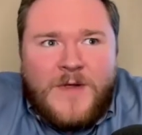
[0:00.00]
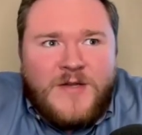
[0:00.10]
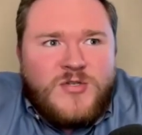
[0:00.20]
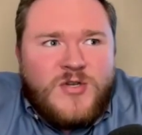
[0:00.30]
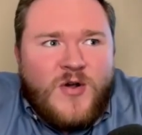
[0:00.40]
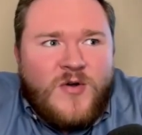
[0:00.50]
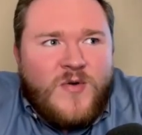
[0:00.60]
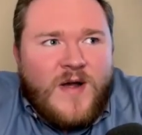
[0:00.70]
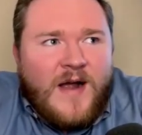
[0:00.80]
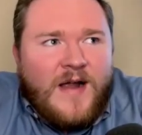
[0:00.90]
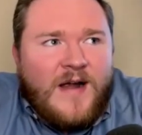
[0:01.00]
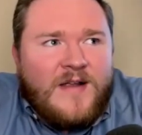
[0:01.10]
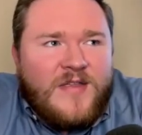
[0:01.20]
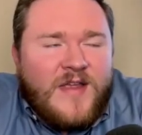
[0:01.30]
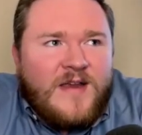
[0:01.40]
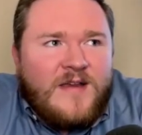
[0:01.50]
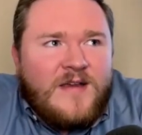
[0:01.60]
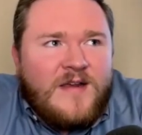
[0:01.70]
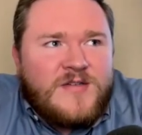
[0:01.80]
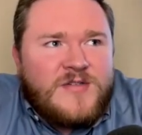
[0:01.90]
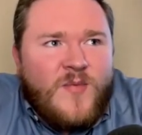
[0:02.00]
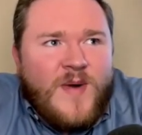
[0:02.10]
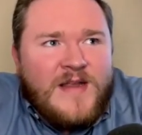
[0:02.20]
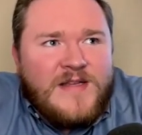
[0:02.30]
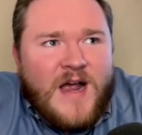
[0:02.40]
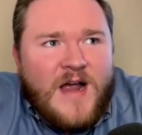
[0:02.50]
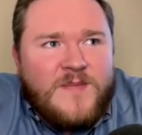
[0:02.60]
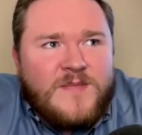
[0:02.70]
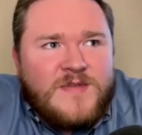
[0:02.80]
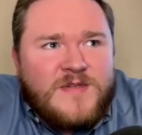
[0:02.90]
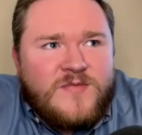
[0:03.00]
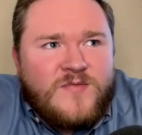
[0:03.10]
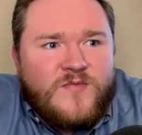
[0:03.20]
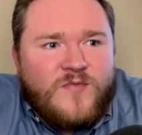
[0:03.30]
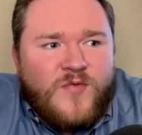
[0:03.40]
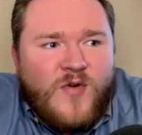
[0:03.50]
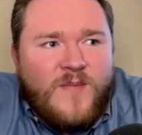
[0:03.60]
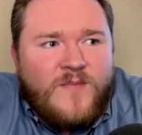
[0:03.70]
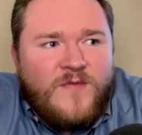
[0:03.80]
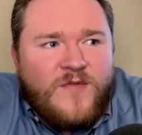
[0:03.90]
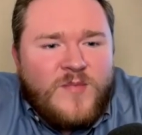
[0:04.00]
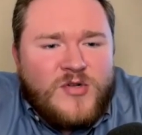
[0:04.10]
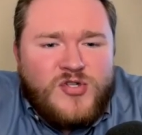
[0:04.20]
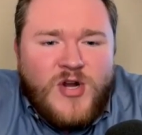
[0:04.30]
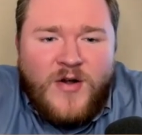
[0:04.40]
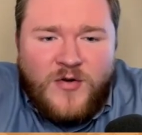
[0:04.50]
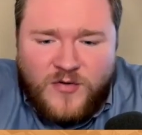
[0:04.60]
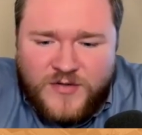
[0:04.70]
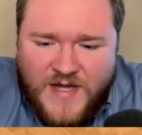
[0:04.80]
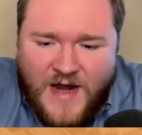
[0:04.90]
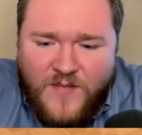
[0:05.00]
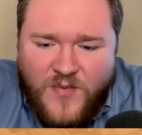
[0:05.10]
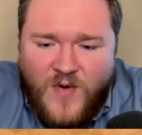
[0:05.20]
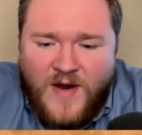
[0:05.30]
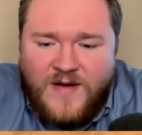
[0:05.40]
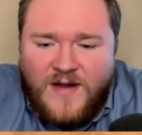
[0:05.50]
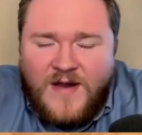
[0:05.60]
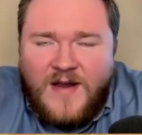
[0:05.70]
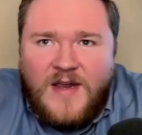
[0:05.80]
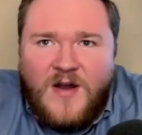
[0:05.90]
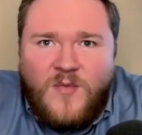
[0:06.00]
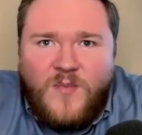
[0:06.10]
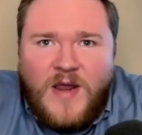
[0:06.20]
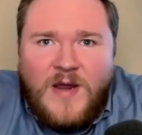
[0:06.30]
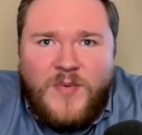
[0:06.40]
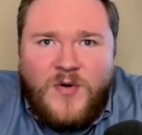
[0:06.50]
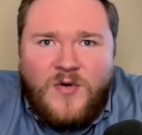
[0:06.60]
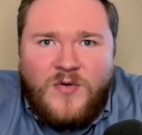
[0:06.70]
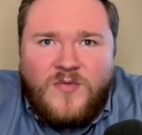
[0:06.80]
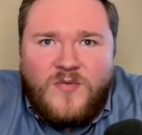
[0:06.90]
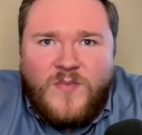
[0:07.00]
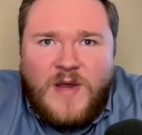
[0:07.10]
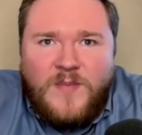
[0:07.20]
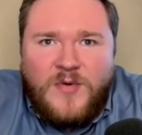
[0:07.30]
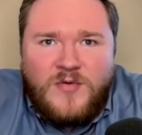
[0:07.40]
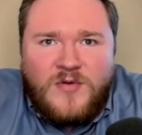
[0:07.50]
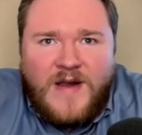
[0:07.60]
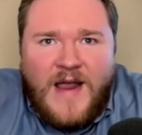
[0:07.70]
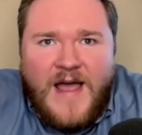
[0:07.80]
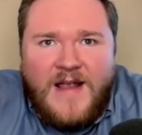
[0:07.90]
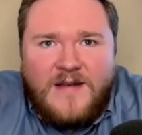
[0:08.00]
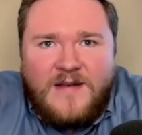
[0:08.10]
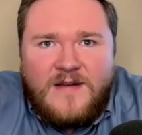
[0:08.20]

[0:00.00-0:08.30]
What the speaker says: So I think, so many times from a general standpoint, people look at,